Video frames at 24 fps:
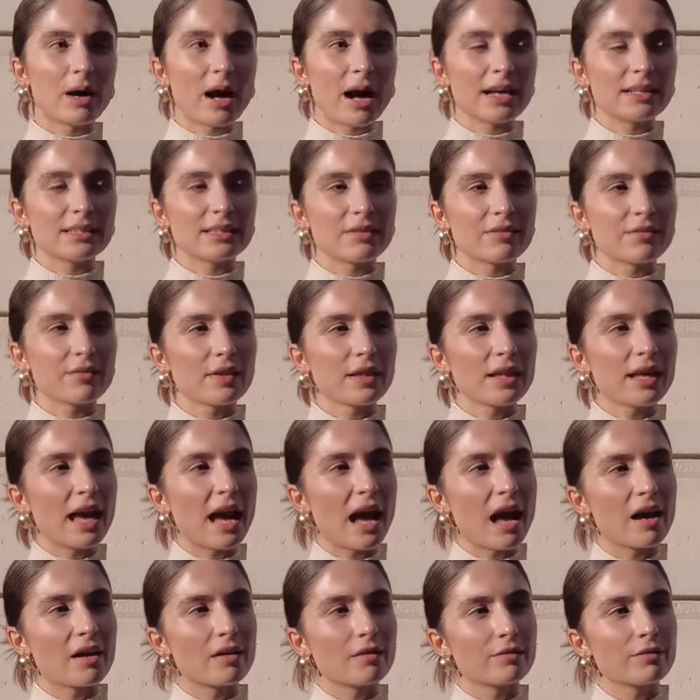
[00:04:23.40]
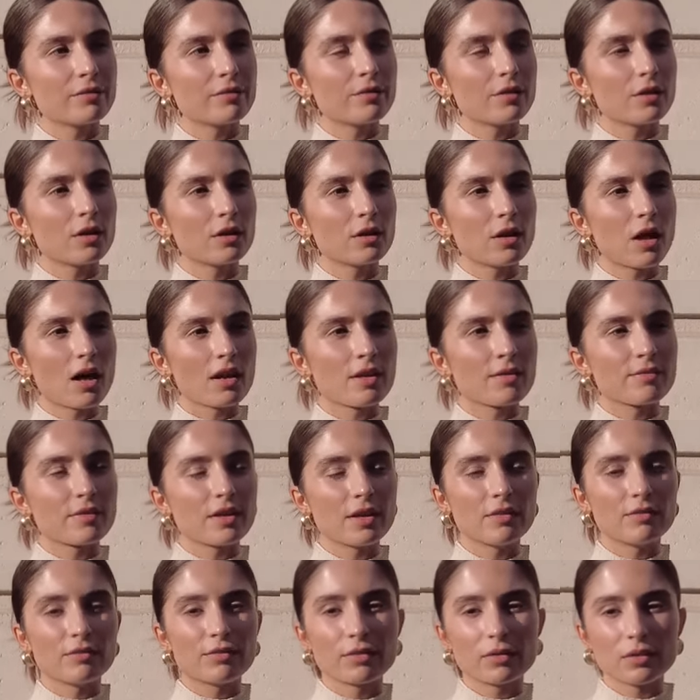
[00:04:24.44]
I definitely have a lot of
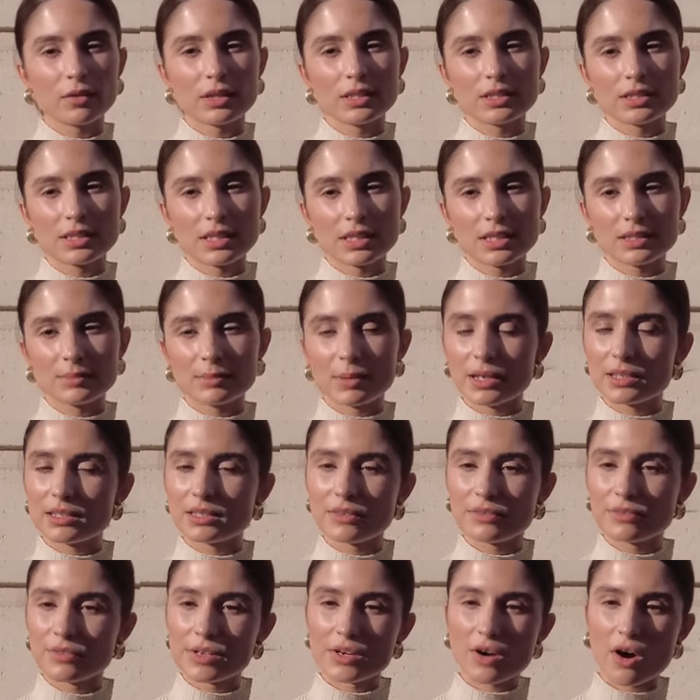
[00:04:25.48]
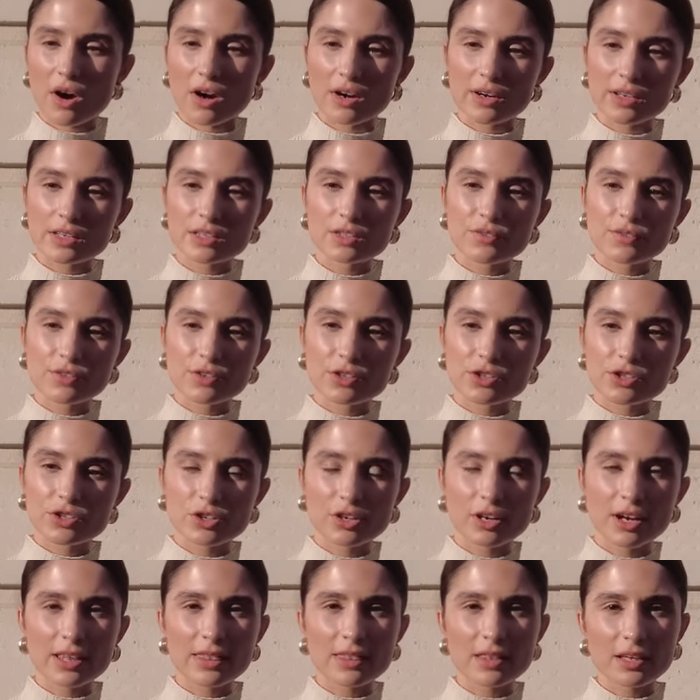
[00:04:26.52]
influences by different artists for
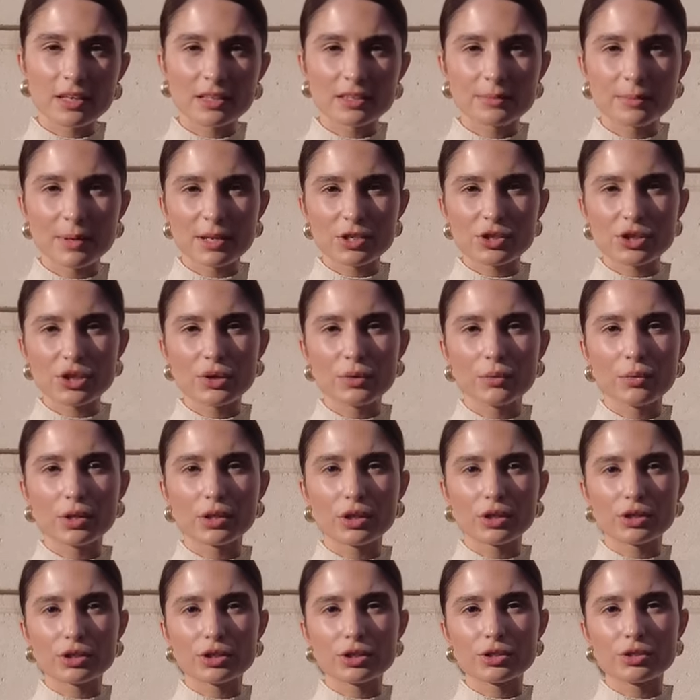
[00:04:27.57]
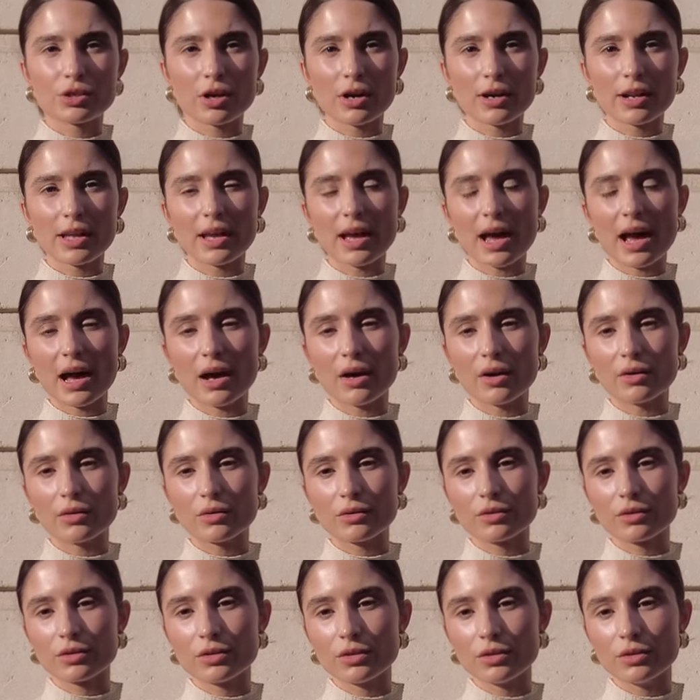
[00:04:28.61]
sure. I think especially when you're starting
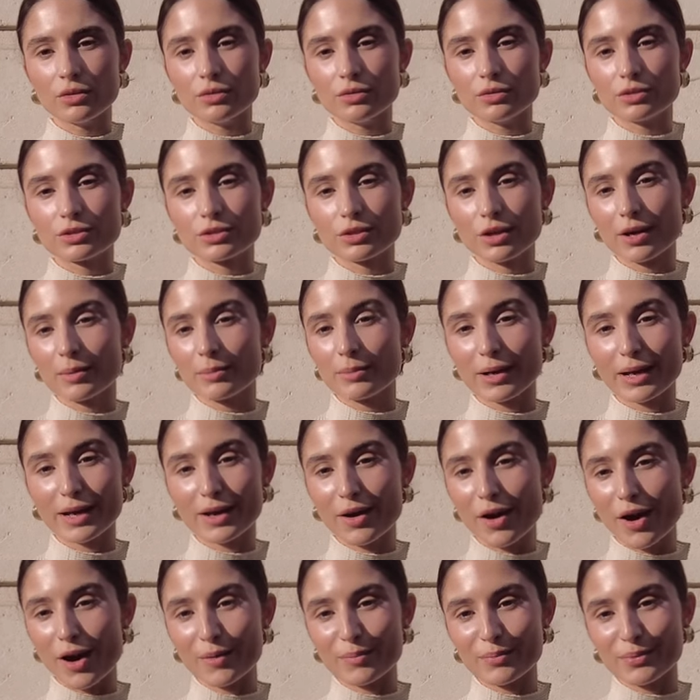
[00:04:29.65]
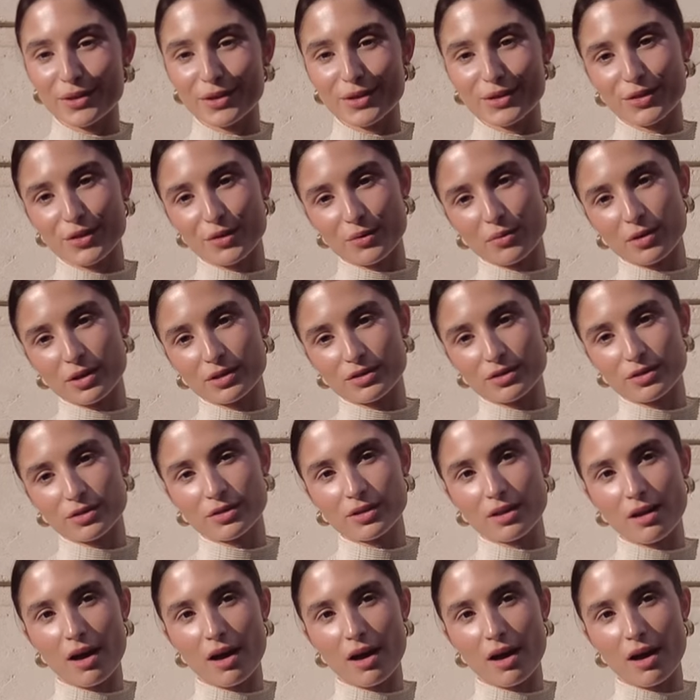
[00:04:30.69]
out, you start by copying the ones you